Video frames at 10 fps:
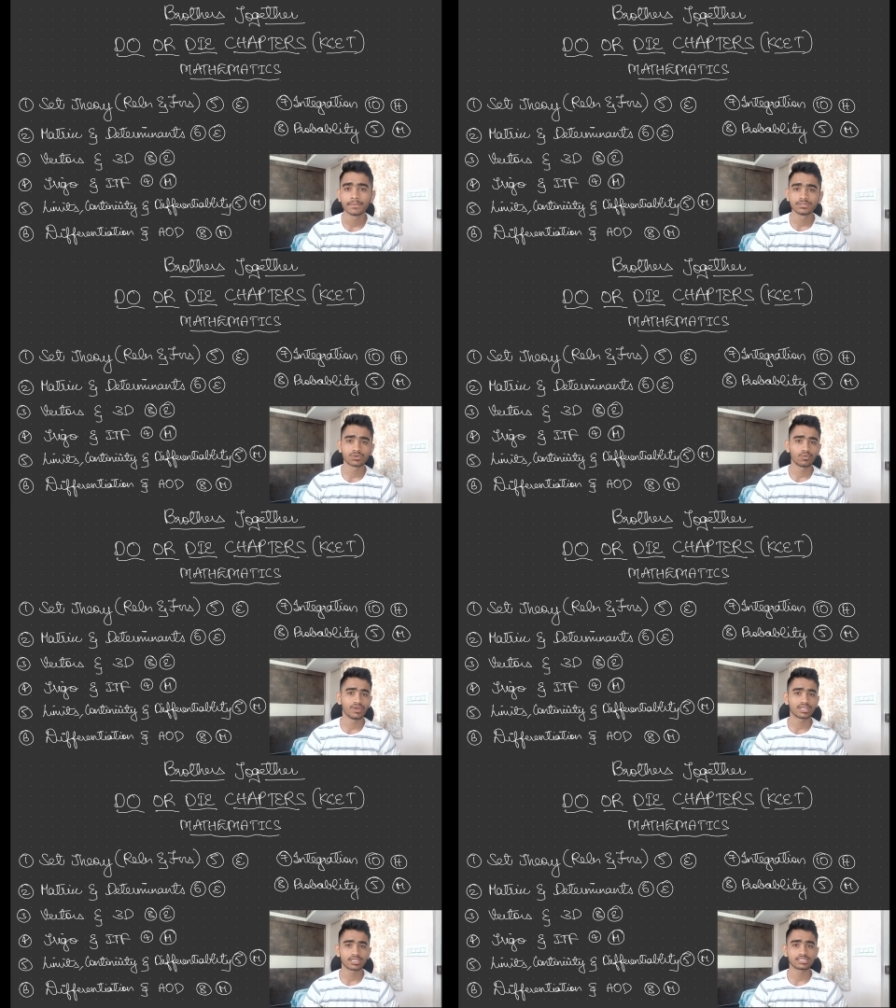so
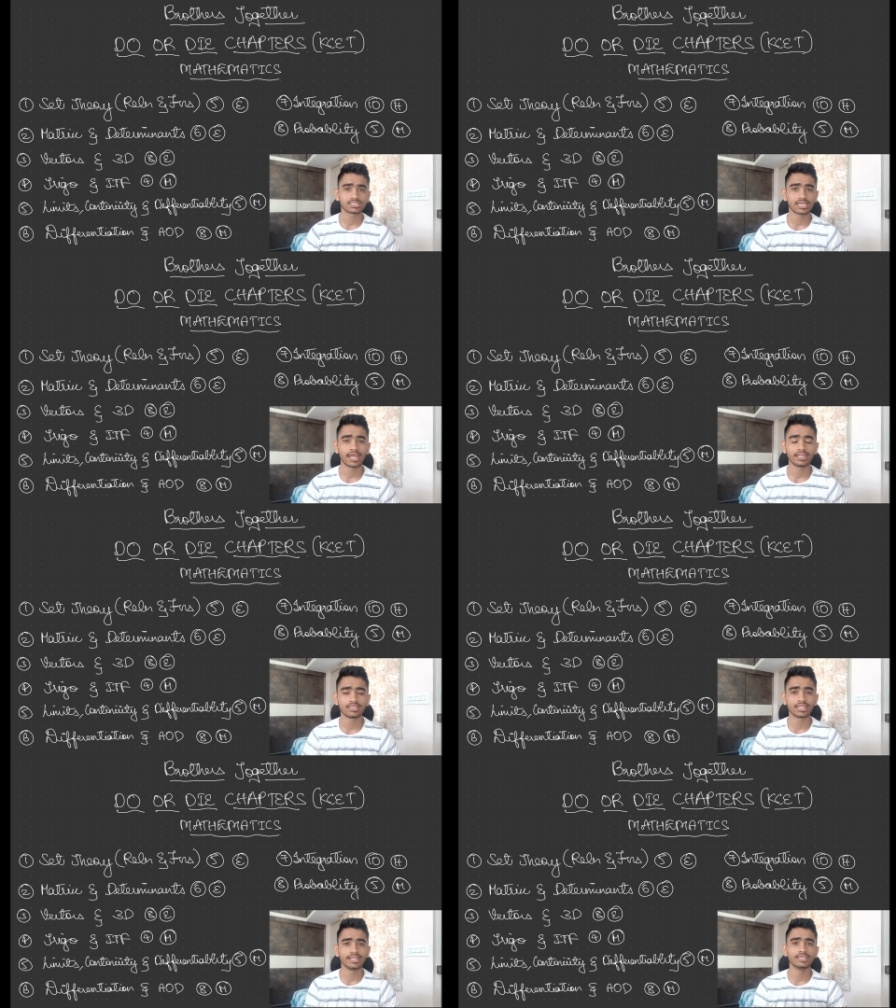vectors
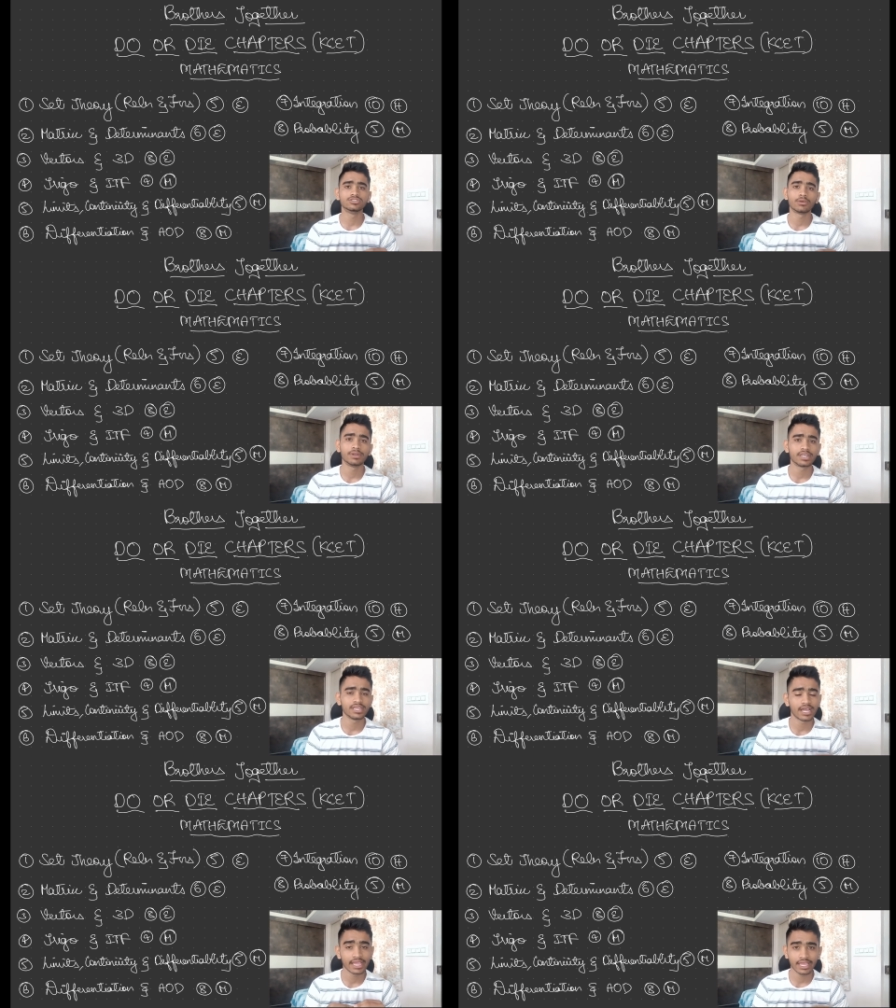and 3d
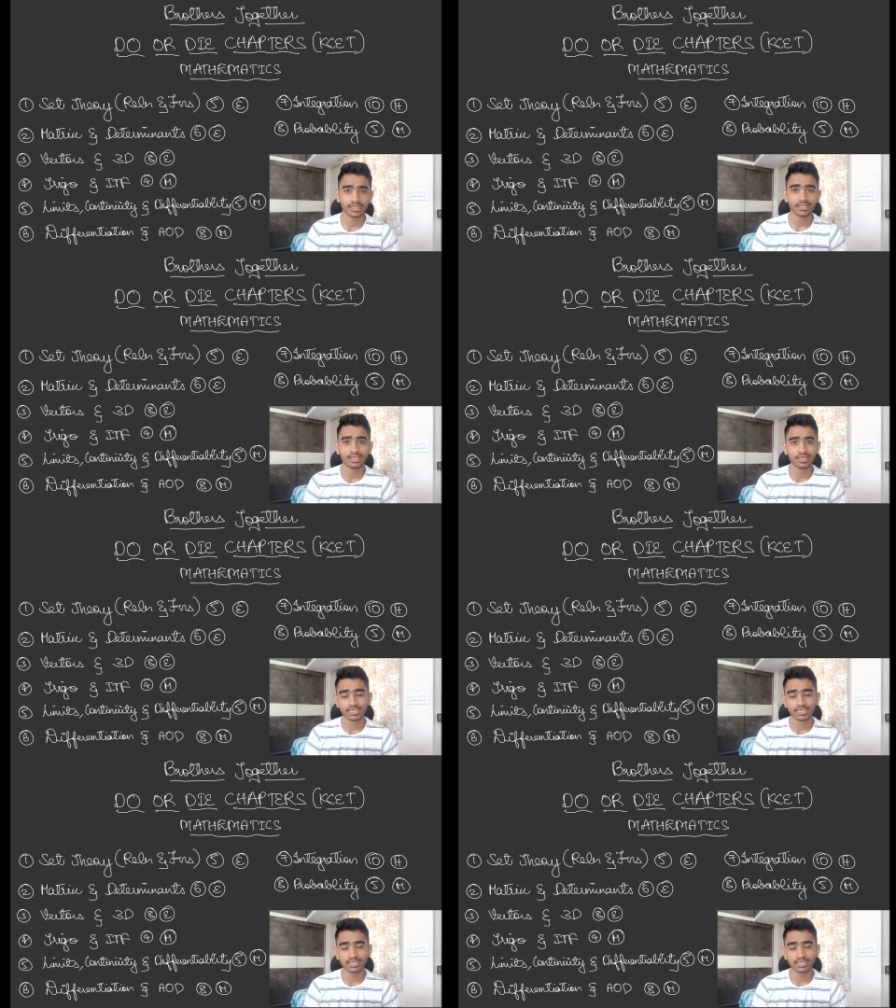geometry again